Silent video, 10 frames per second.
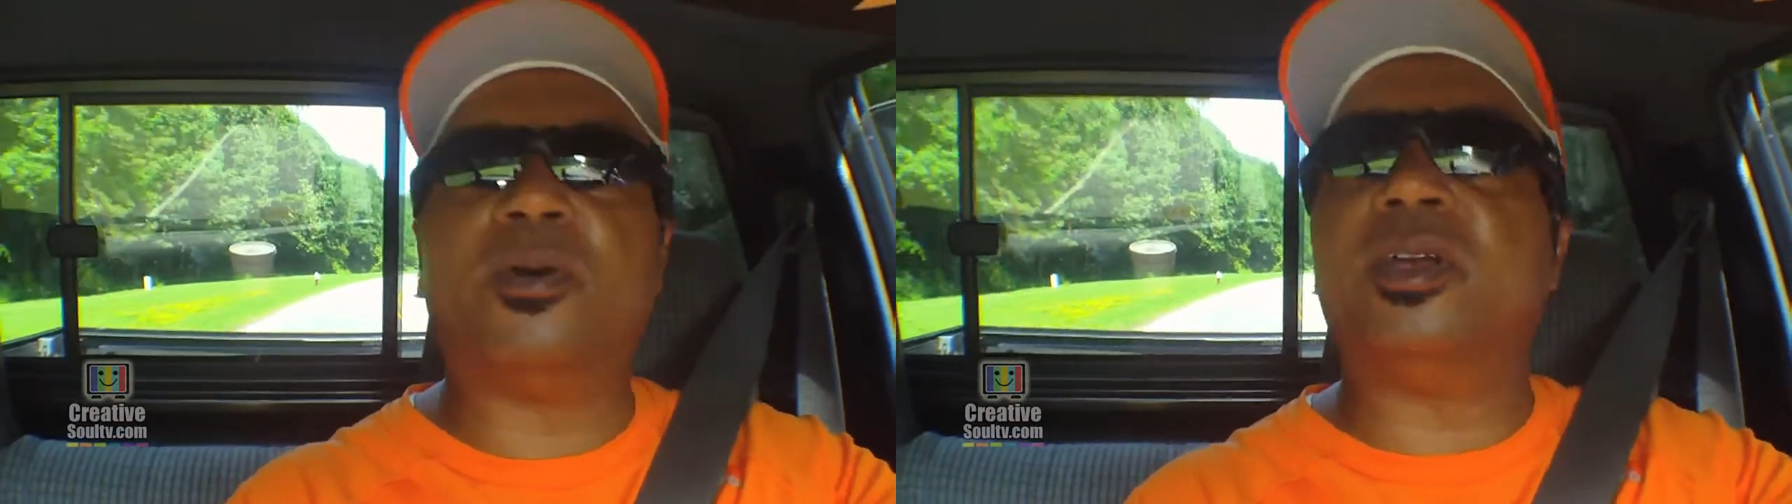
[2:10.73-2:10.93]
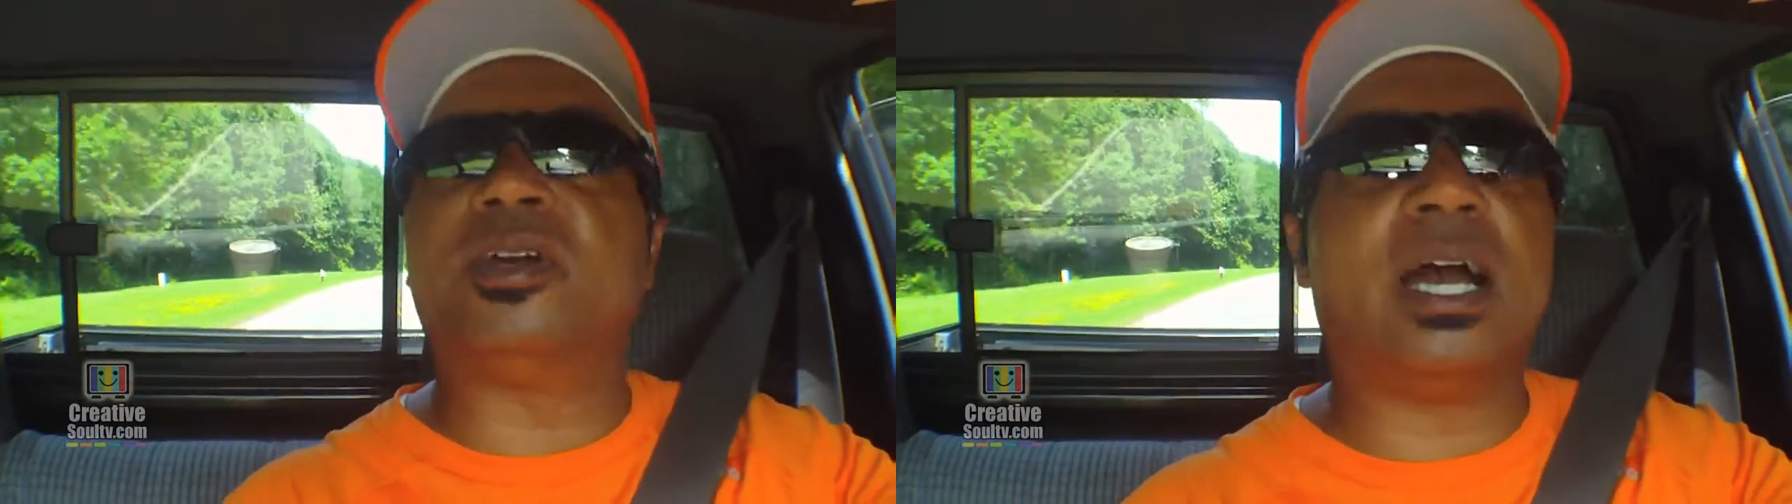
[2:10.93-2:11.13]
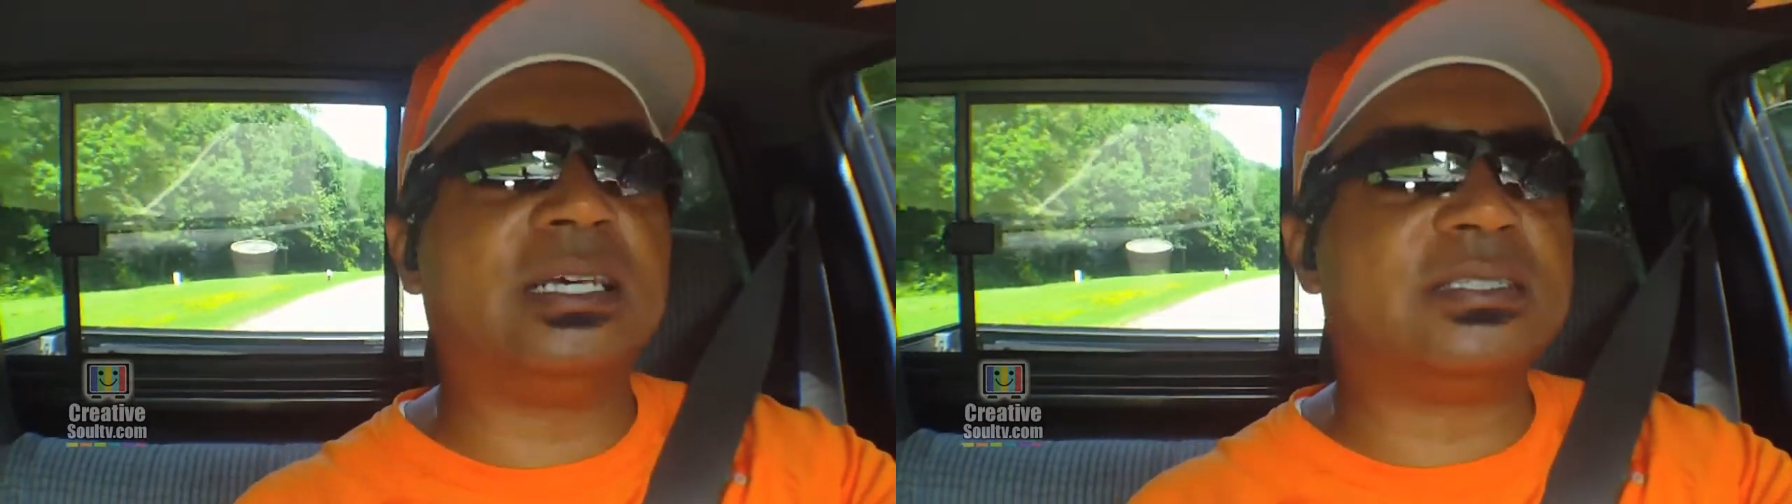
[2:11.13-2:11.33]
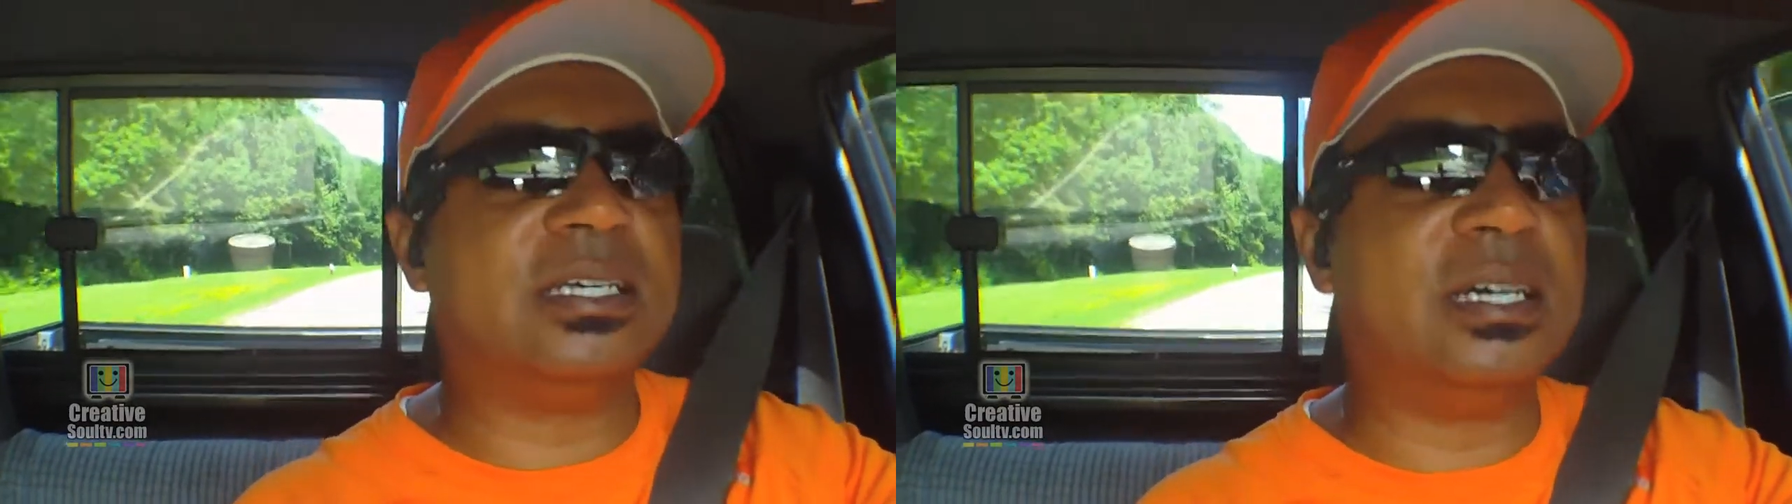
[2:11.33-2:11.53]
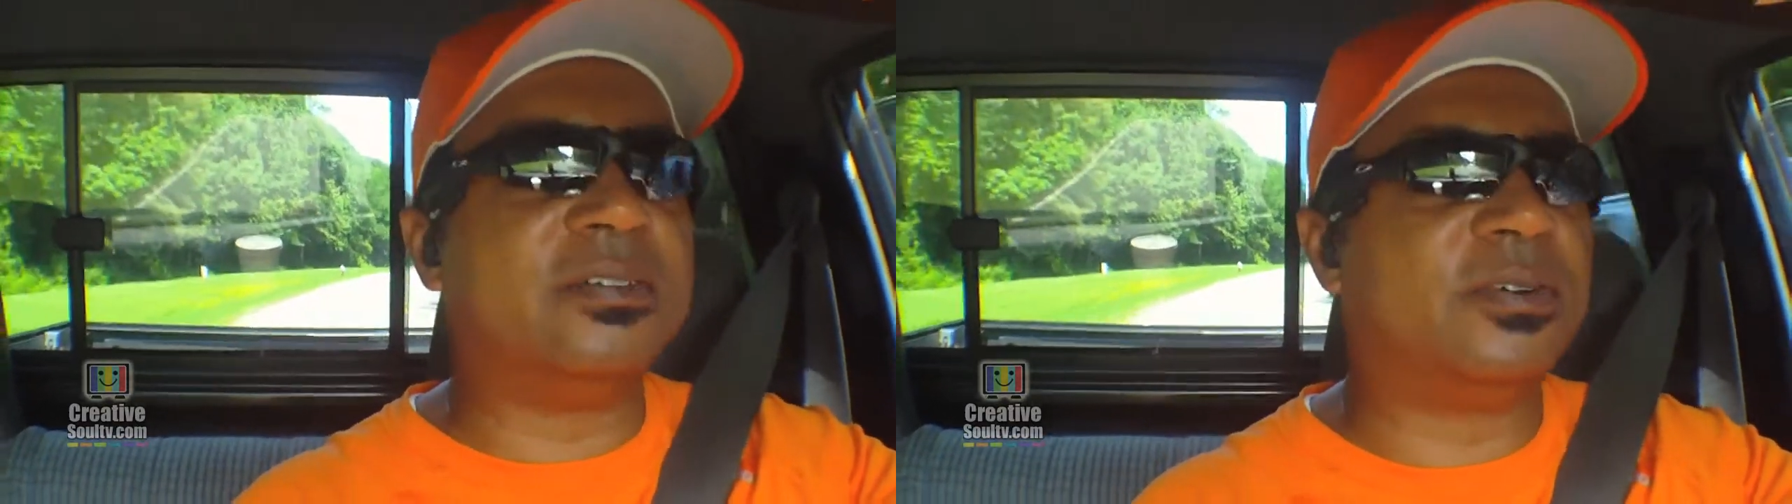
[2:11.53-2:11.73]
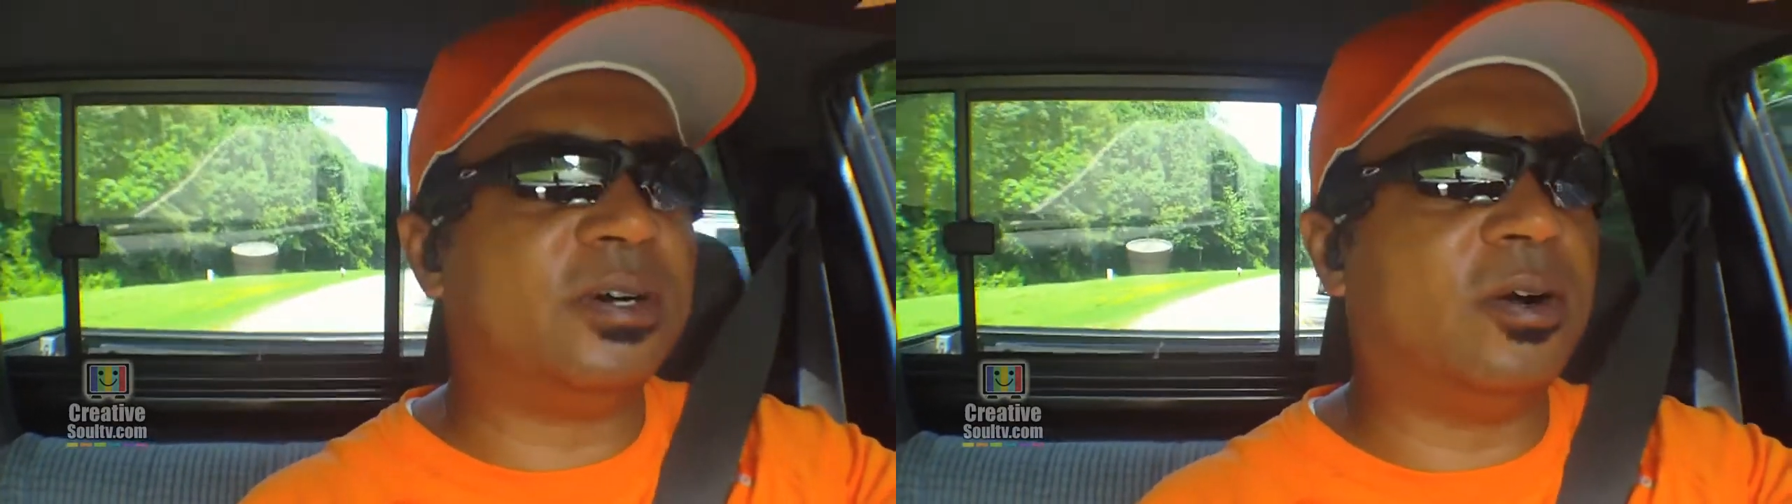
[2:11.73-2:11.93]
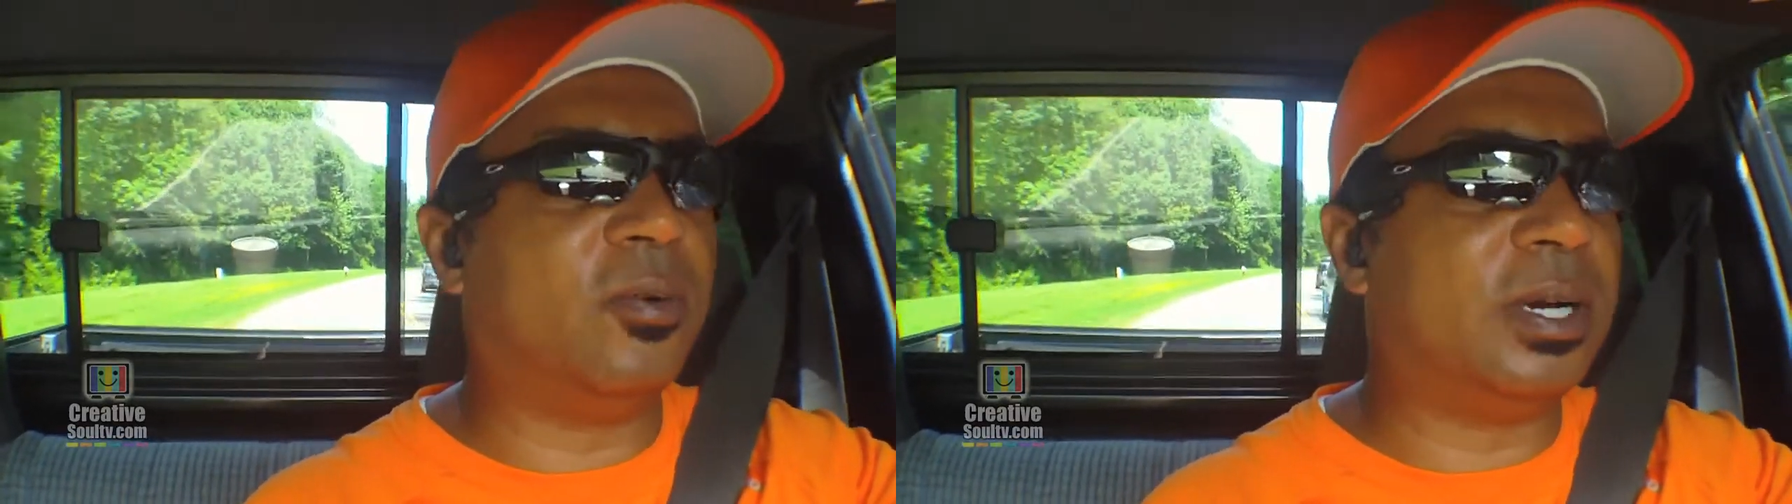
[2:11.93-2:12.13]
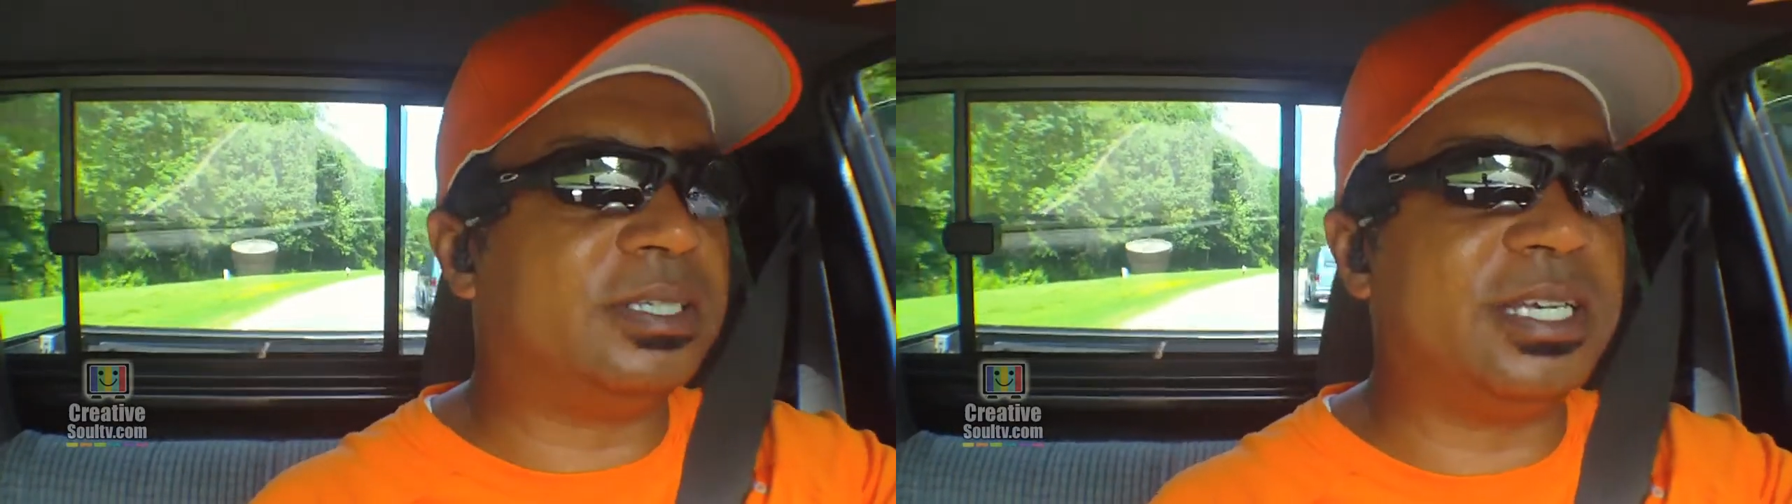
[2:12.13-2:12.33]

where you guys live or what